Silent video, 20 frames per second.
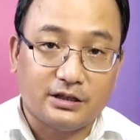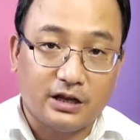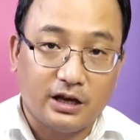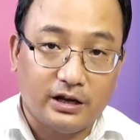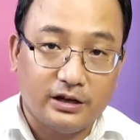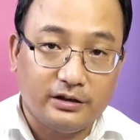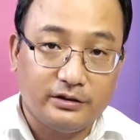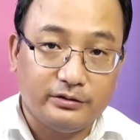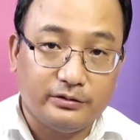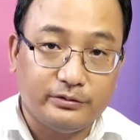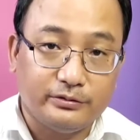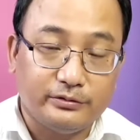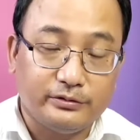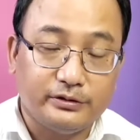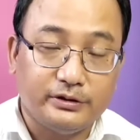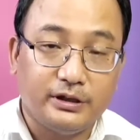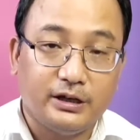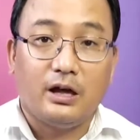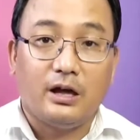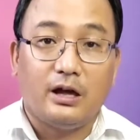
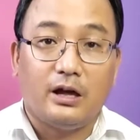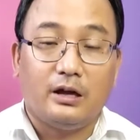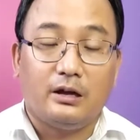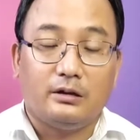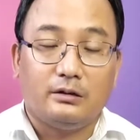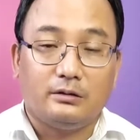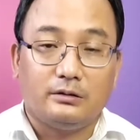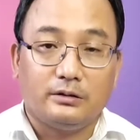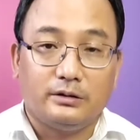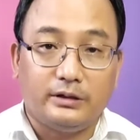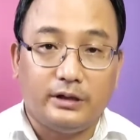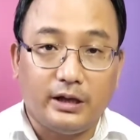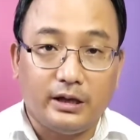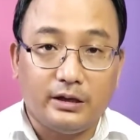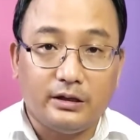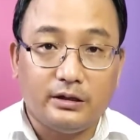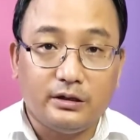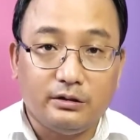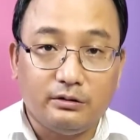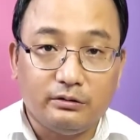childhood,
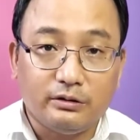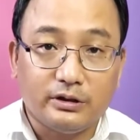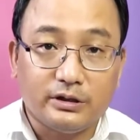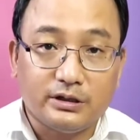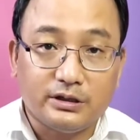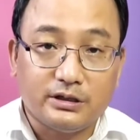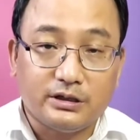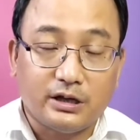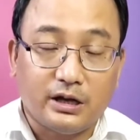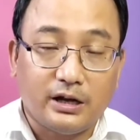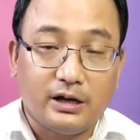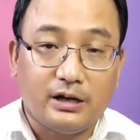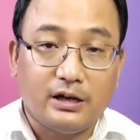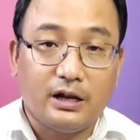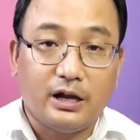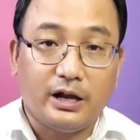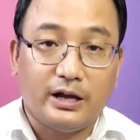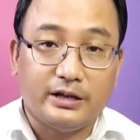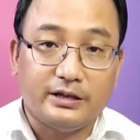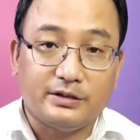then your
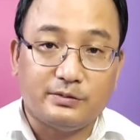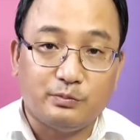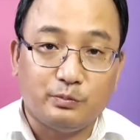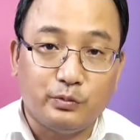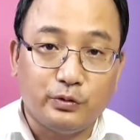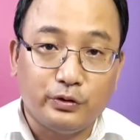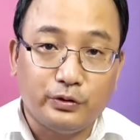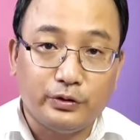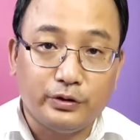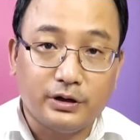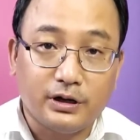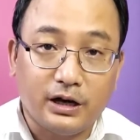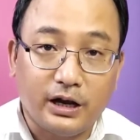child has more